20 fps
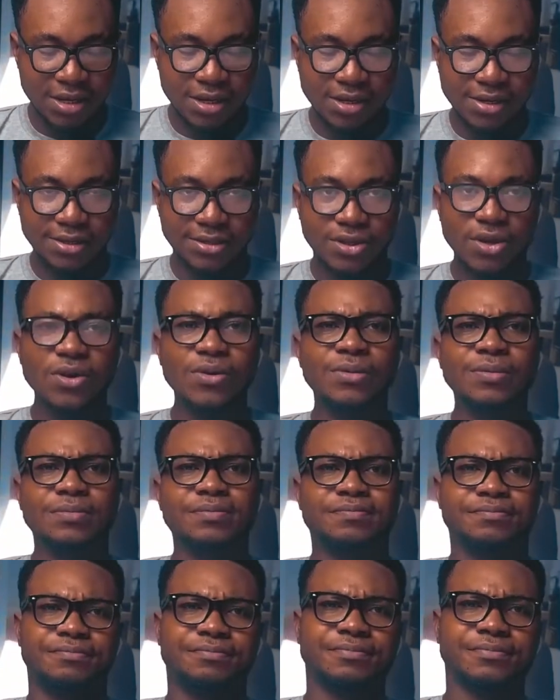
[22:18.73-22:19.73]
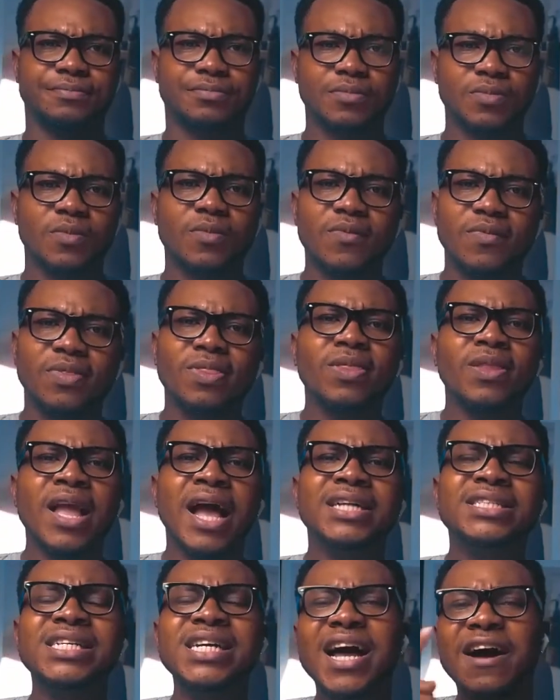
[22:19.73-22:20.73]
So
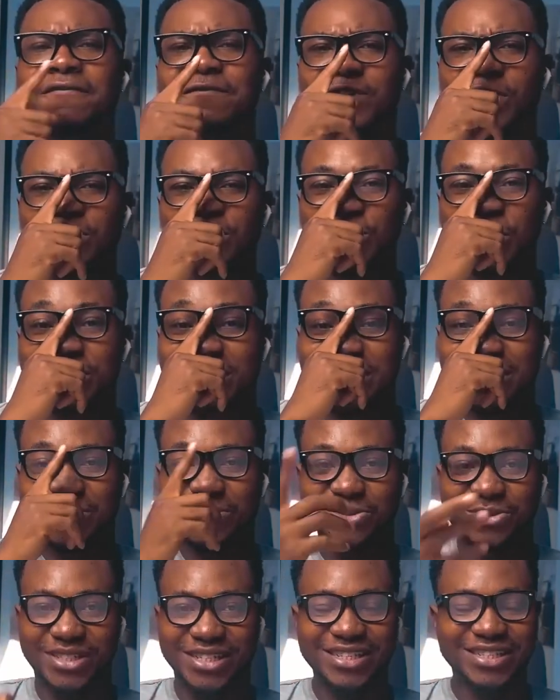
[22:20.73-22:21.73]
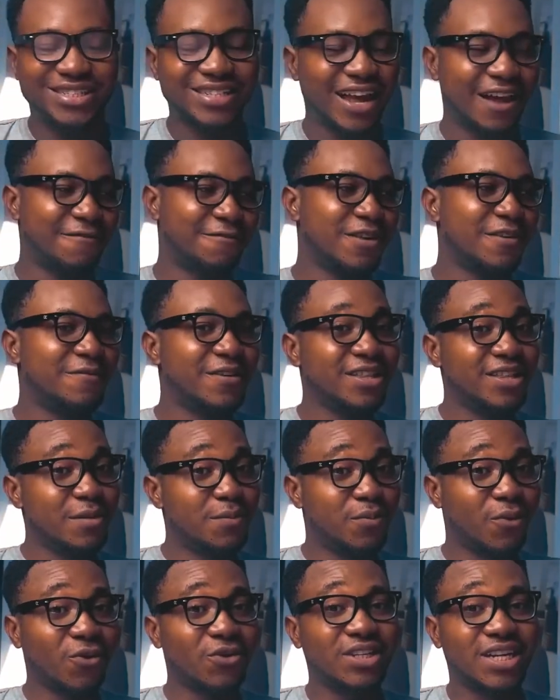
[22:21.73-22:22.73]
I think I've done justice to this. I've given
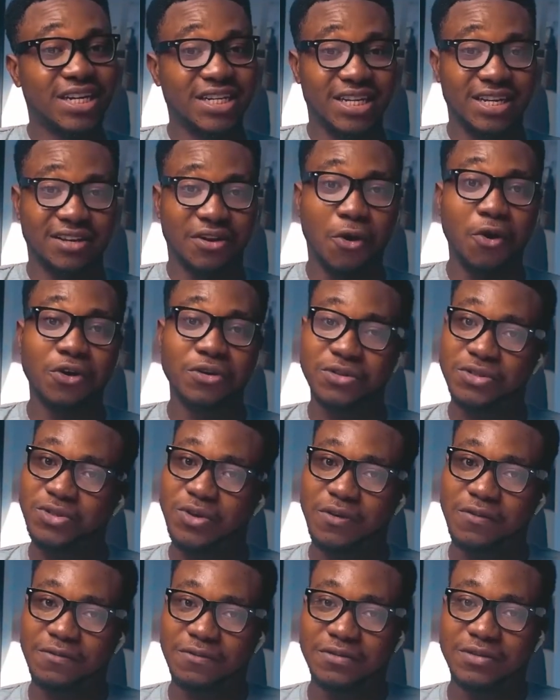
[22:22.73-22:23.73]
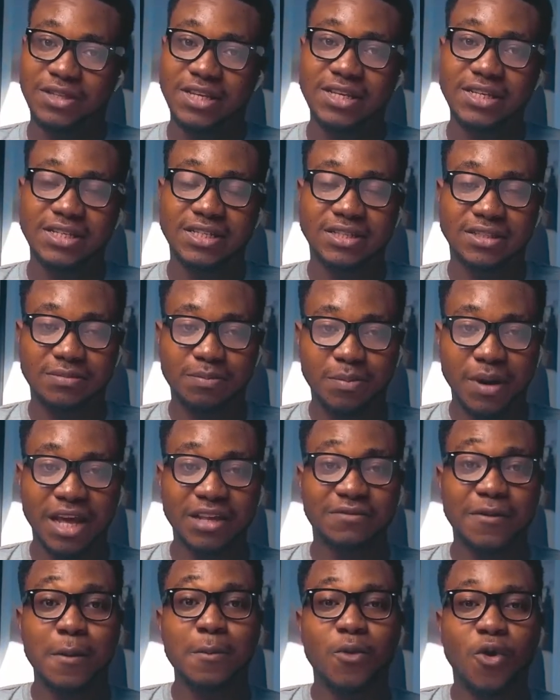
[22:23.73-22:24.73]
the pros and the cons of this
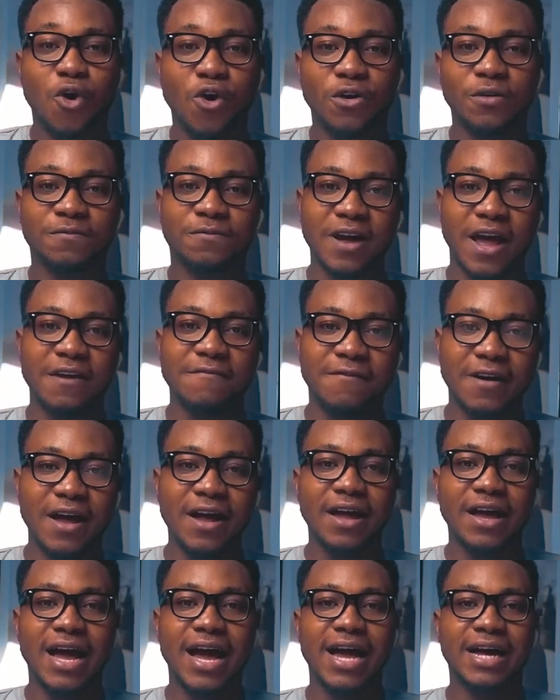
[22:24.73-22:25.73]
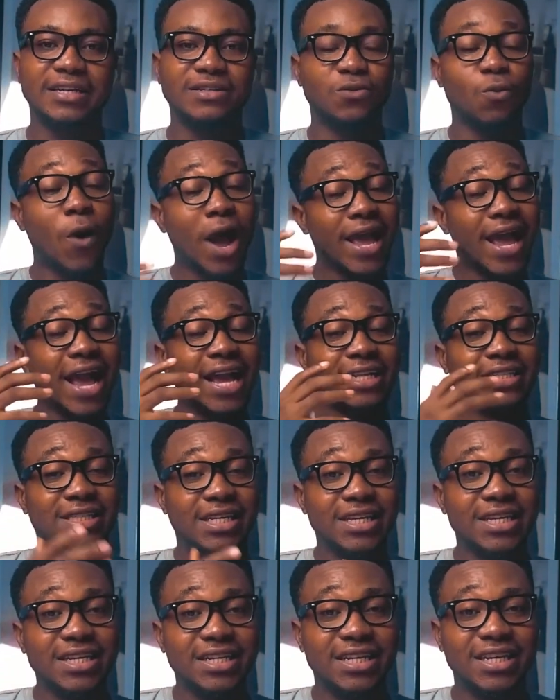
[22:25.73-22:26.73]
platform called Fiverr, and why I
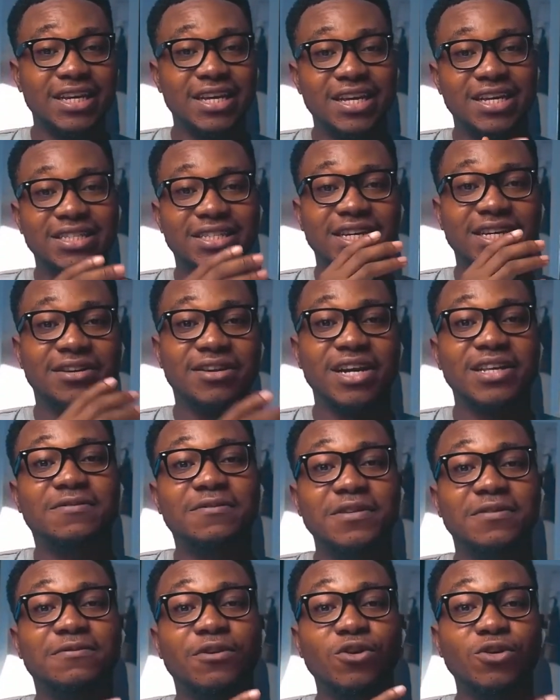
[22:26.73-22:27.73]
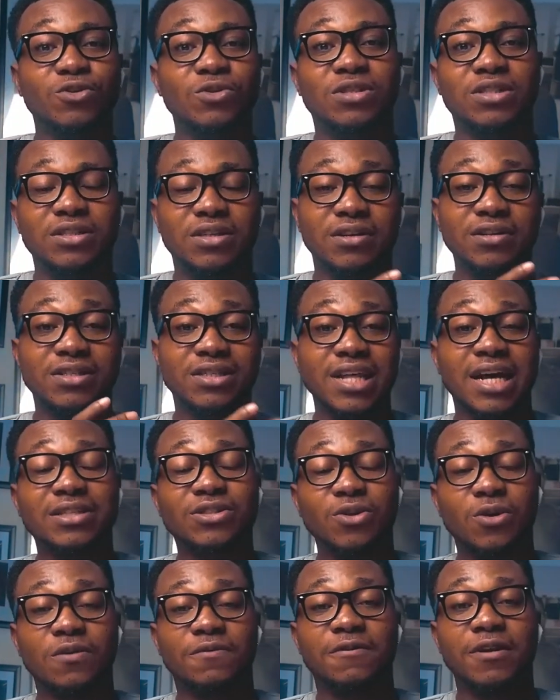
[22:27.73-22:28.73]
think it's a great fit for you to
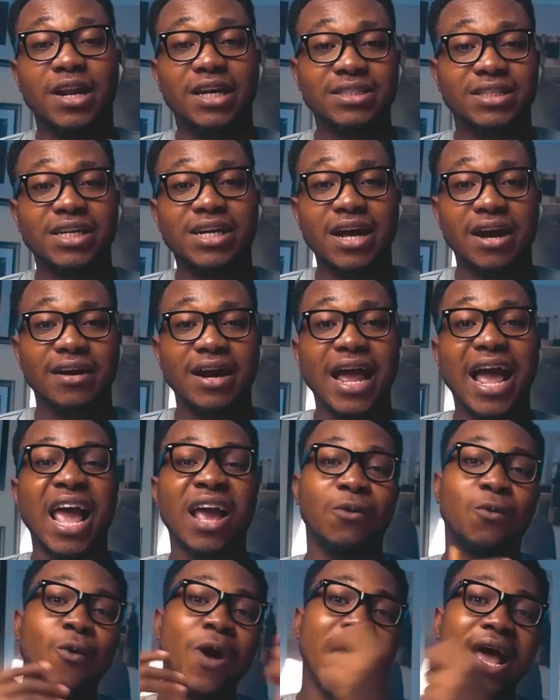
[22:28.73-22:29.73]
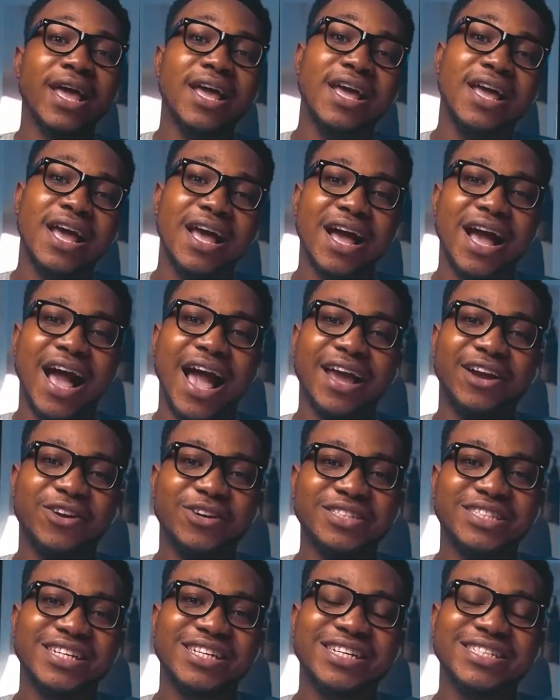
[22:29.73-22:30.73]
kickstart your freelancing career, and why I
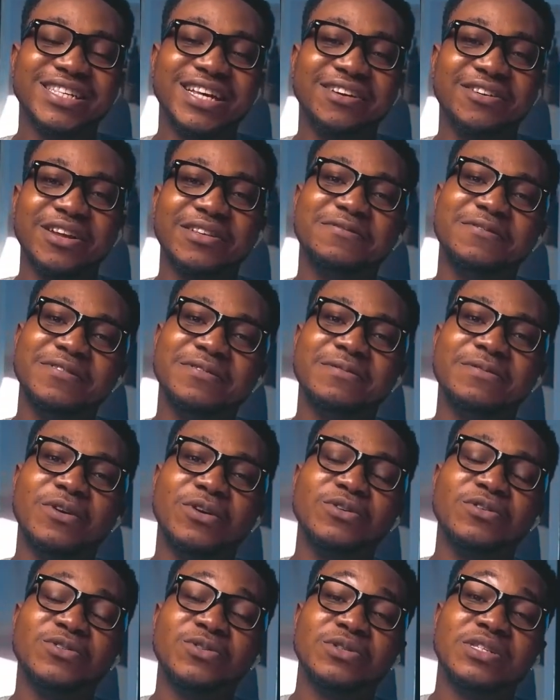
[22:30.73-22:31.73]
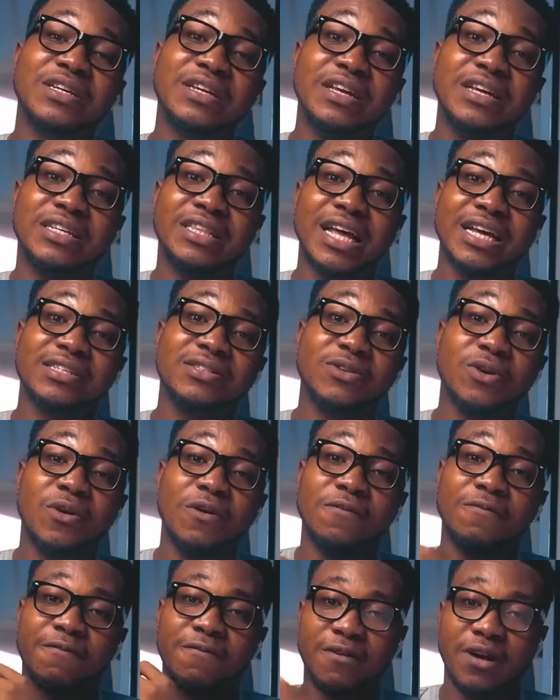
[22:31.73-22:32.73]
don't think it's a great fit for you to kickstart
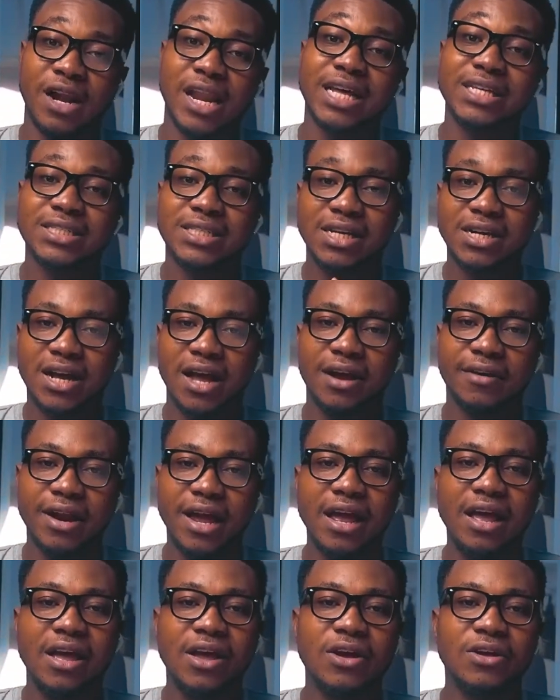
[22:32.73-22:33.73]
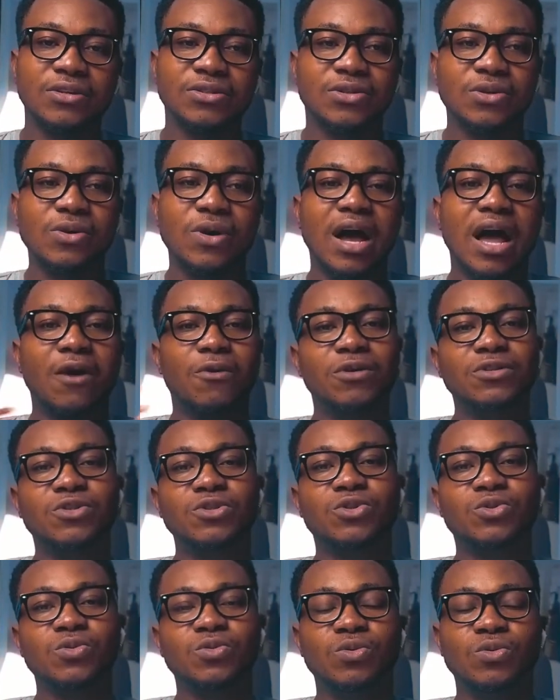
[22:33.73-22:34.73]
your freelancing career. So I want
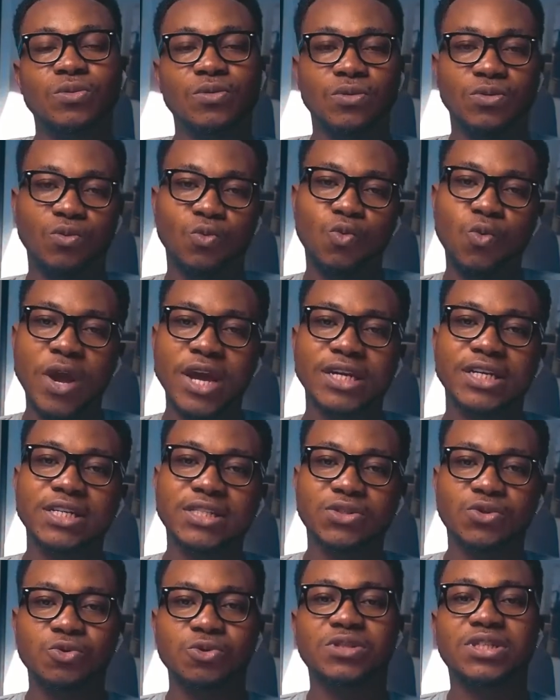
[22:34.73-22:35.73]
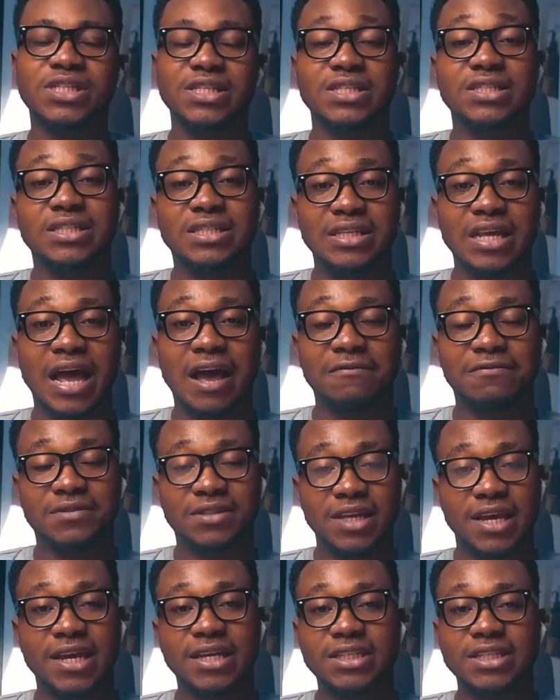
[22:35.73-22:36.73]
you to weigh these two things I've
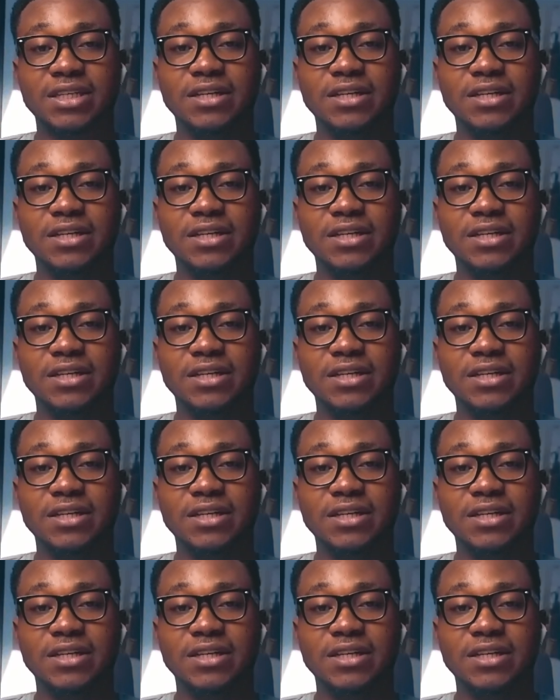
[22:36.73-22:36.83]
said